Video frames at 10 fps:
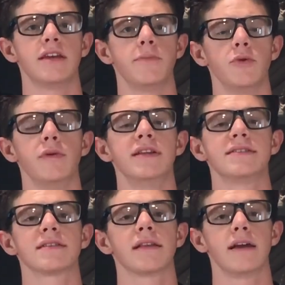keep you
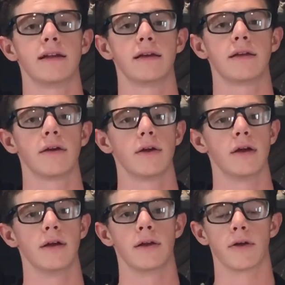insulated,
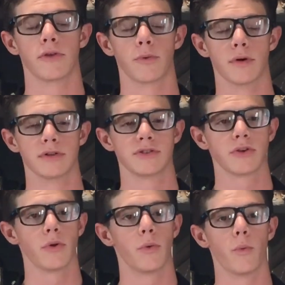in other words,
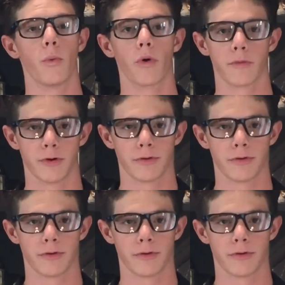warmer.